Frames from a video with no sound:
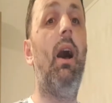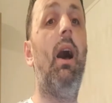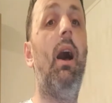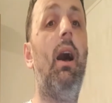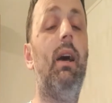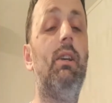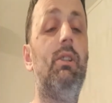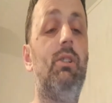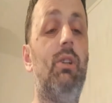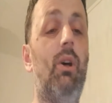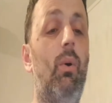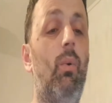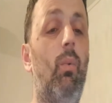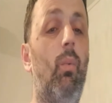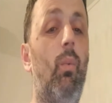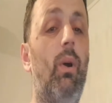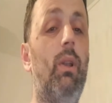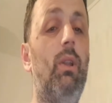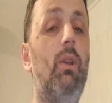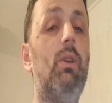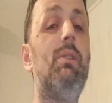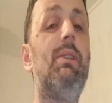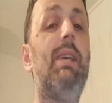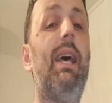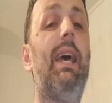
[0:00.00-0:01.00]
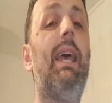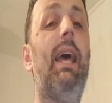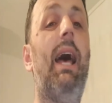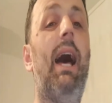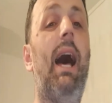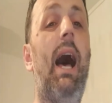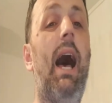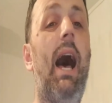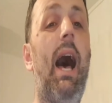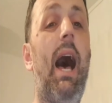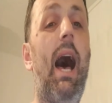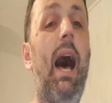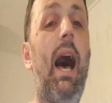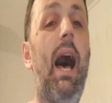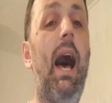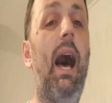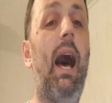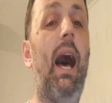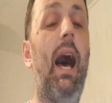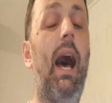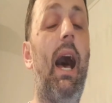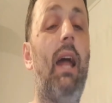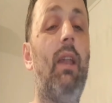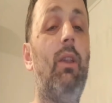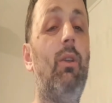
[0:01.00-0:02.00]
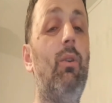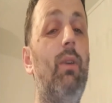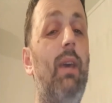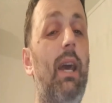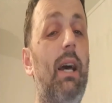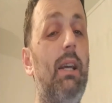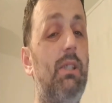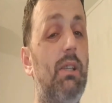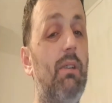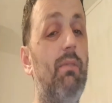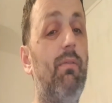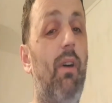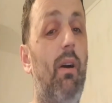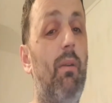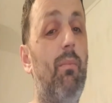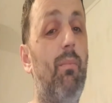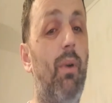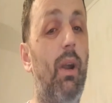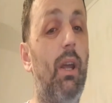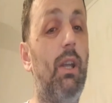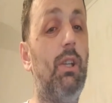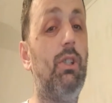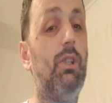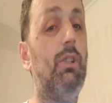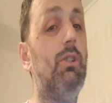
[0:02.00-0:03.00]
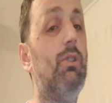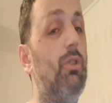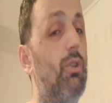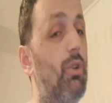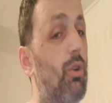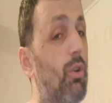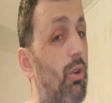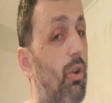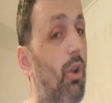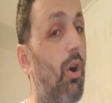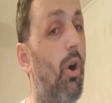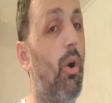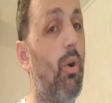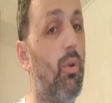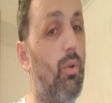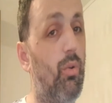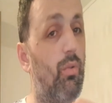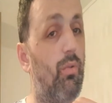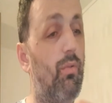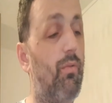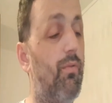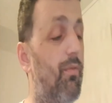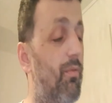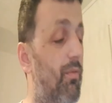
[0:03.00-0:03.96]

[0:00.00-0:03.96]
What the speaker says: So when you say ha and you get some vibrations, you know you've